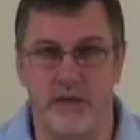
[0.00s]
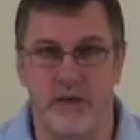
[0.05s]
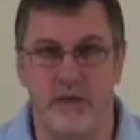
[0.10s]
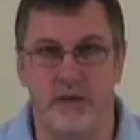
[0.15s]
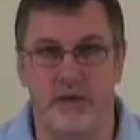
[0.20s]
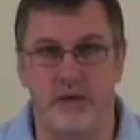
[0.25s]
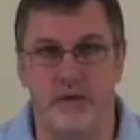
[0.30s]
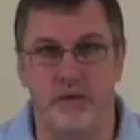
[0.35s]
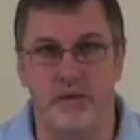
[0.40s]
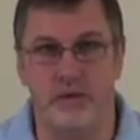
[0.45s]

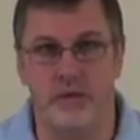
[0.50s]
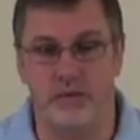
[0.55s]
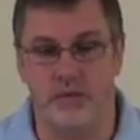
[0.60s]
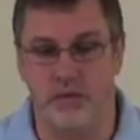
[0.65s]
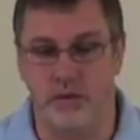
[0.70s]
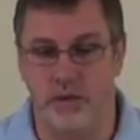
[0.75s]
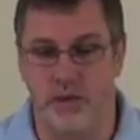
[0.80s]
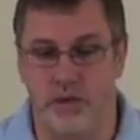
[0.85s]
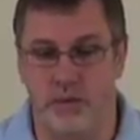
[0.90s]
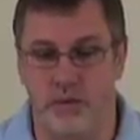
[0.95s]
you
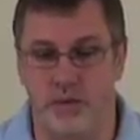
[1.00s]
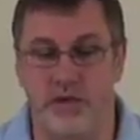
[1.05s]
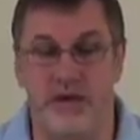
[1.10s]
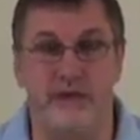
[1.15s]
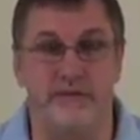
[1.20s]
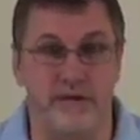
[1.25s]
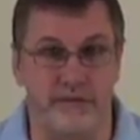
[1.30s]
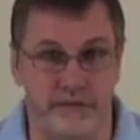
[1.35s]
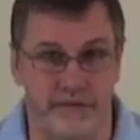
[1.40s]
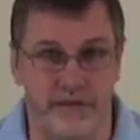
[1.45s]
will
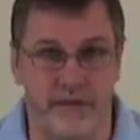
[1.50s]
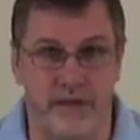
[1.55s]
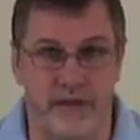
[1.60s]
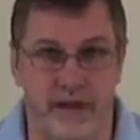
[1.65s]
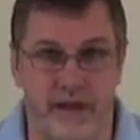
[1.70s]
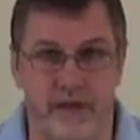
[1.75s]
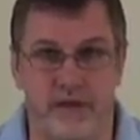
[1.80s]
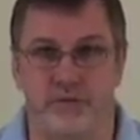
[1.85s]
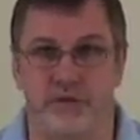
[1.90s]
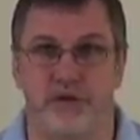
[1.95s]
never feel
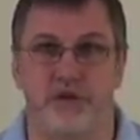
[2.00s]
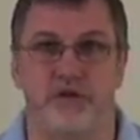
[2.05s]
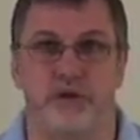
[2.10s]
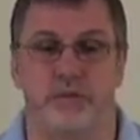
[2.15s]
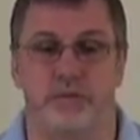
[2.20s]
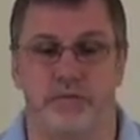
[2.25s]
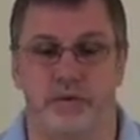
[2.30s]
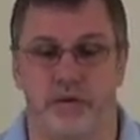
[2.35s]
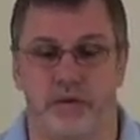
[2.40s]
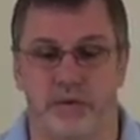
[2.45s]
any pressure
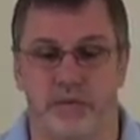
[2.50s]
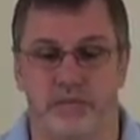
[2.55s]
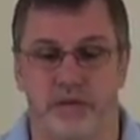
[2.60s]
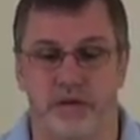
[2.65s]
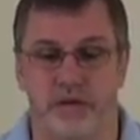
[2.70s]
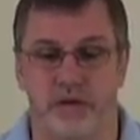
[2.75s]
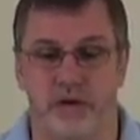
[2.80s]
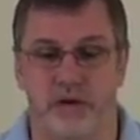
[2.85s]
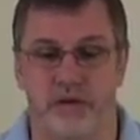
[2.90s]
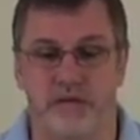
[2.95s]
point
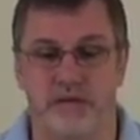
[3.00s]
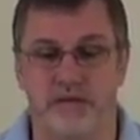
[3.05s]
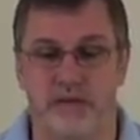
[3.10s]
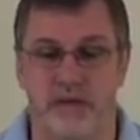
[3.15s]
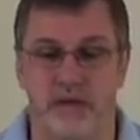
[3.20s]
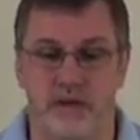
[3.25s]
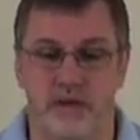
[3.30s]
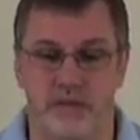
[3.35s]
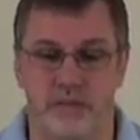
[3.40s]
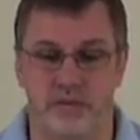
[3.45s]
because
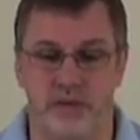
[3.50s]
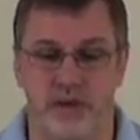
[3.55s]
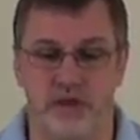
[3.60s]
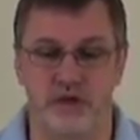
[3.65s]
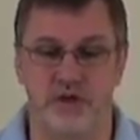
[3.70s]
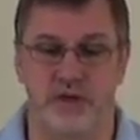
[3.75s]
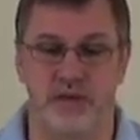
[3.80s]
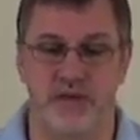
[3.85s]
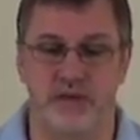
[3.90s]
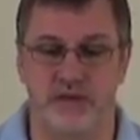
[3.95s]
the
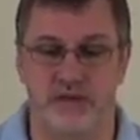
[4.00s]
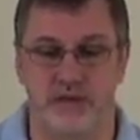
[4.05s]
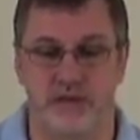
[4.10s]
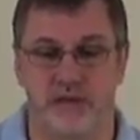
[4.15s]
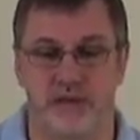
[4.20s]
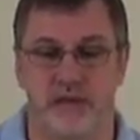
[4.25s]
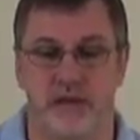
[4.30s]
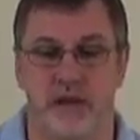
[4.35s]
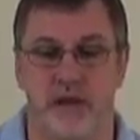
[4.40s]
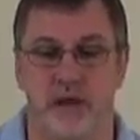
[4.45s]
pressure is
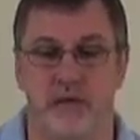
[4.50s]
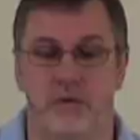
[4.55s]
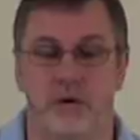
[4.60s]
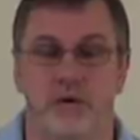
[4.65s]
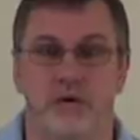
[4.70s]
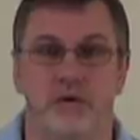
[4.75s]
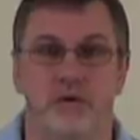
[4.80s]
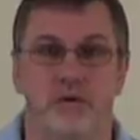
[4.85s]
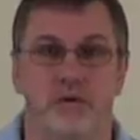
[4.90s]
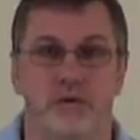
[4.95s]
now
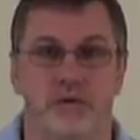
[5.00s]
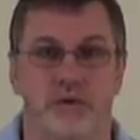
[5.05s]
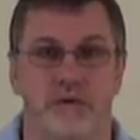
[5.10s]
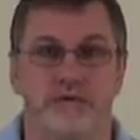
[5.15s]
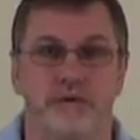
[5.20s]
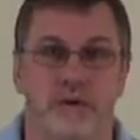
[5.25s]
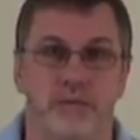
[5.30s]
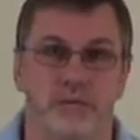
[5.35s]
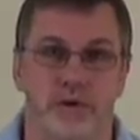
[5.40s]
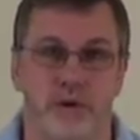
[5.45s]
on 2
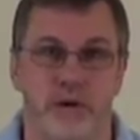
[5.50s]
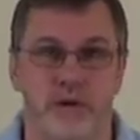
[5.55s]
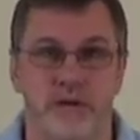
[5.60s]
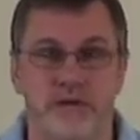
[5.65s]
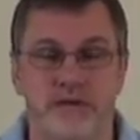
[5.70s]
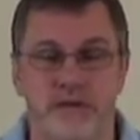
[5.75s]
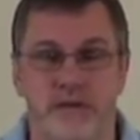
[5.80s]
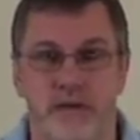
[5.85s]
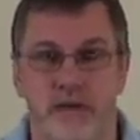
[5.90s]
different points.